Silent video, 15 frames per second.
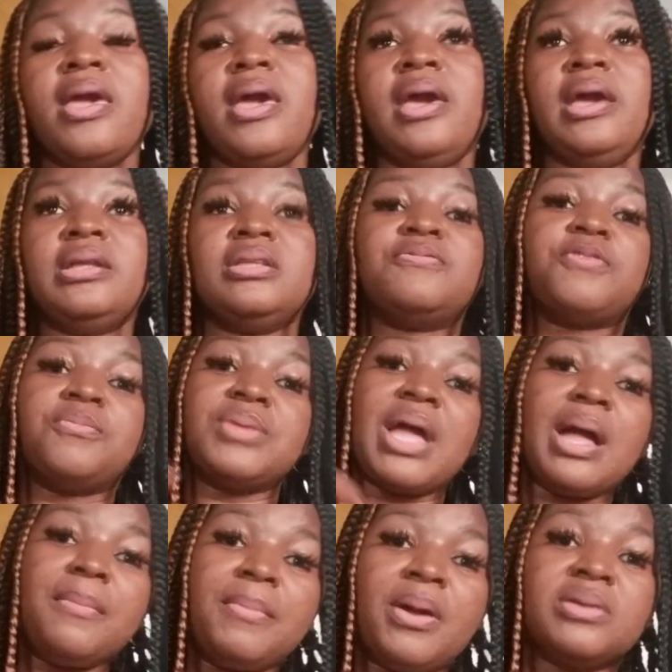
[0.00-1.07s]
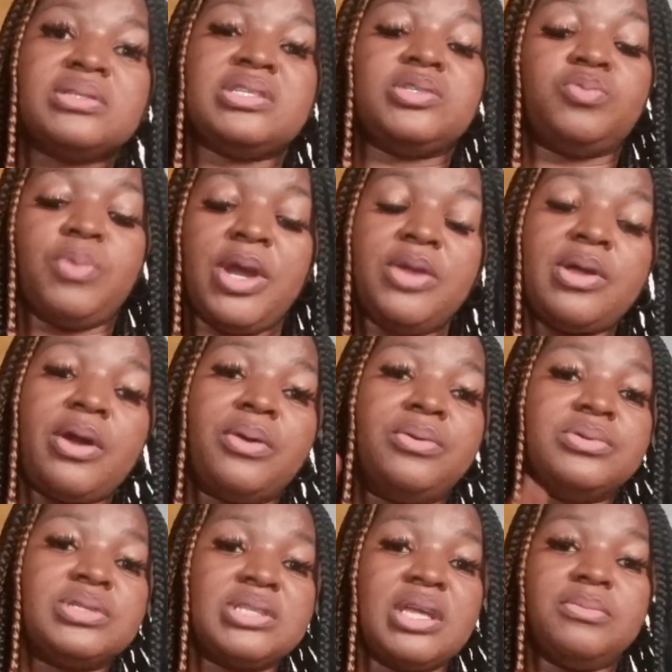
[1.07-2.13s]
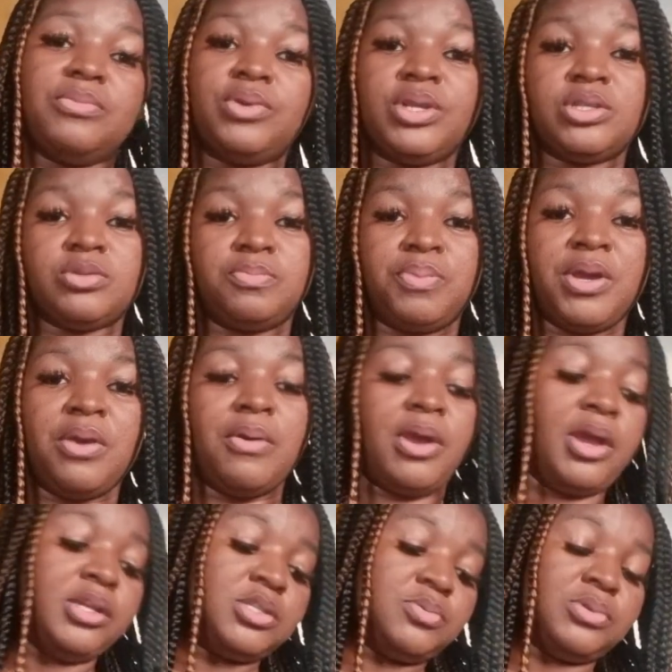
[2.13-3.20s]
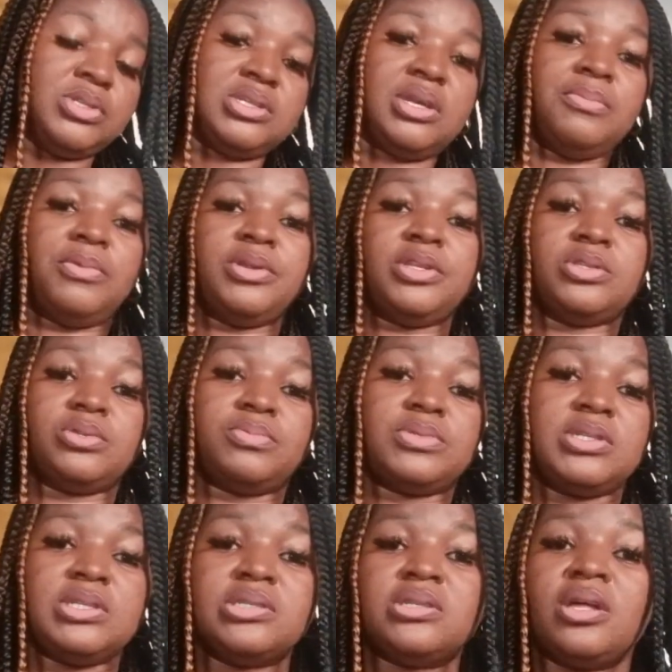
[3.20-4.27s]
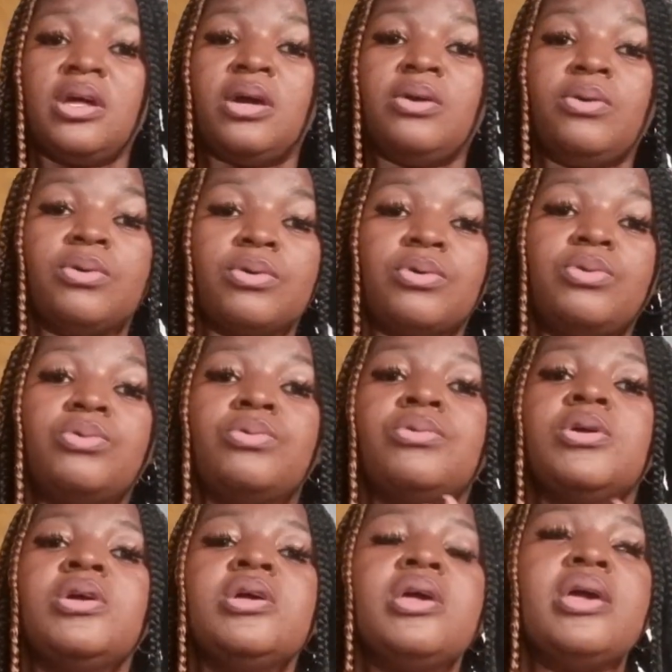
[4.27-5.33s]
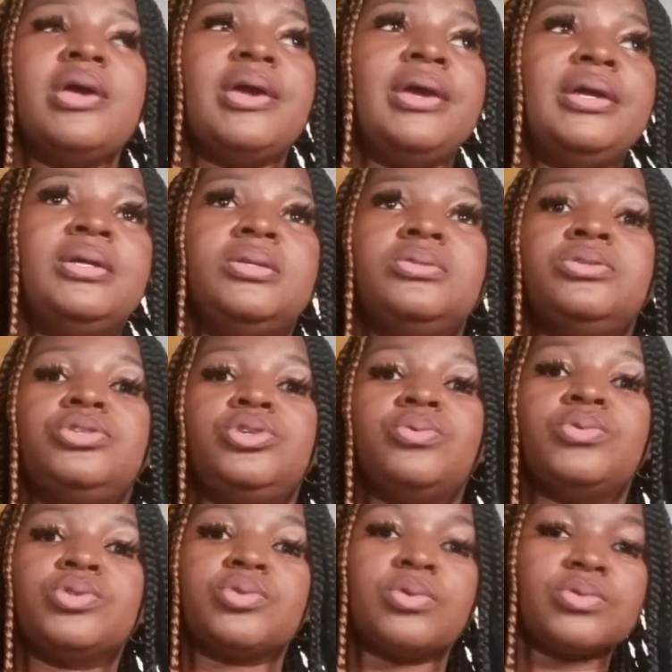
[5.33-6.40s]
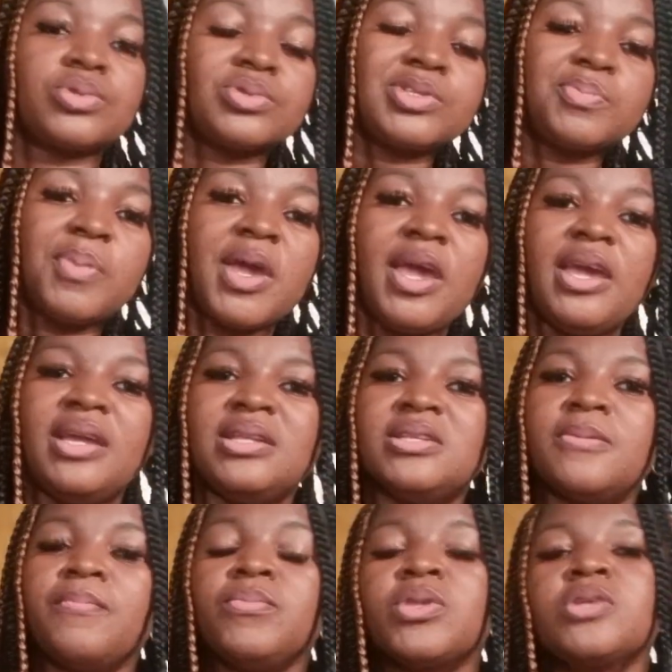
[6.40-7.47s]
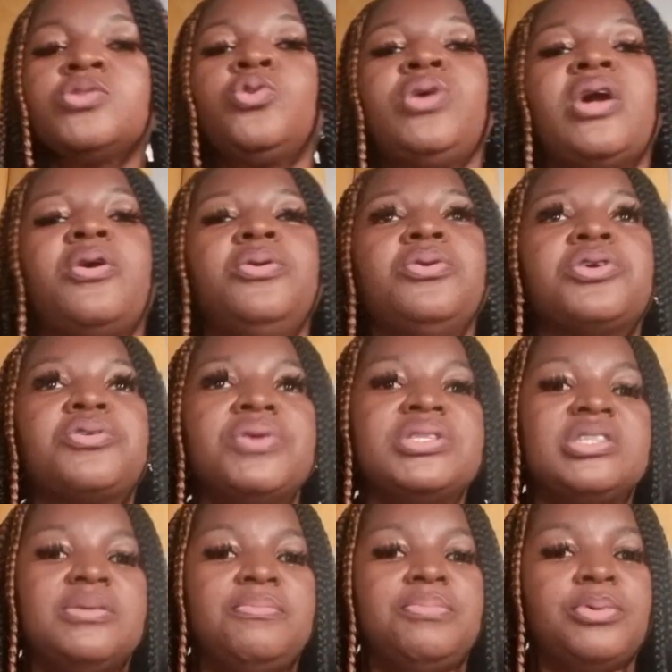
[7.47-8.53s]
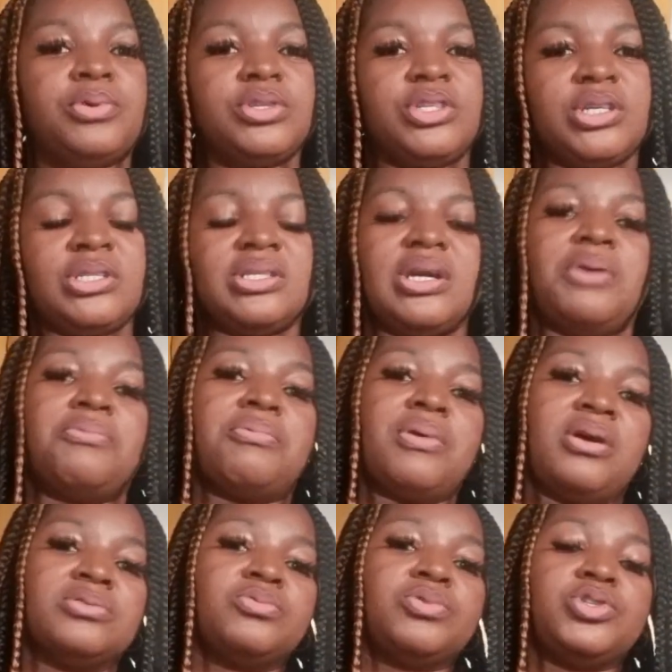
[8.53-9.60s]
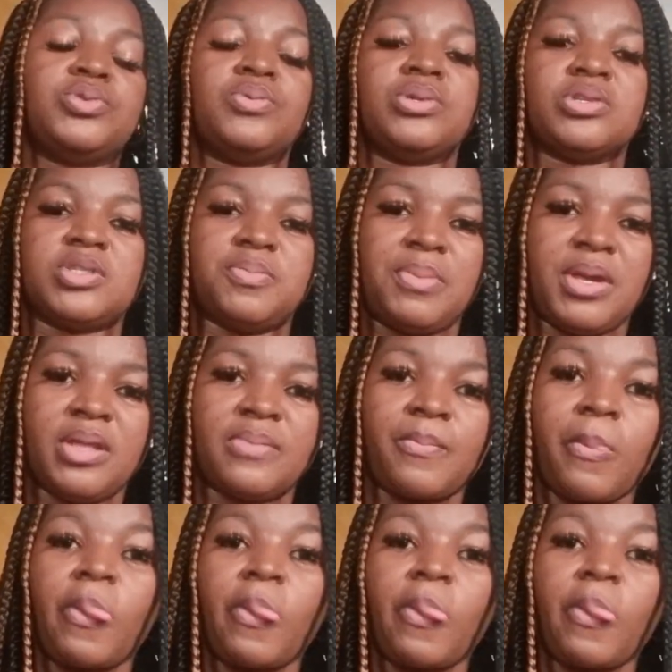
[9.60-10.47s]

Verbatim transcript: and from that amount is where you're going to send money to parents you want to send money to sister uncle and you want to also spend so you're going to create a budget around what you want to spend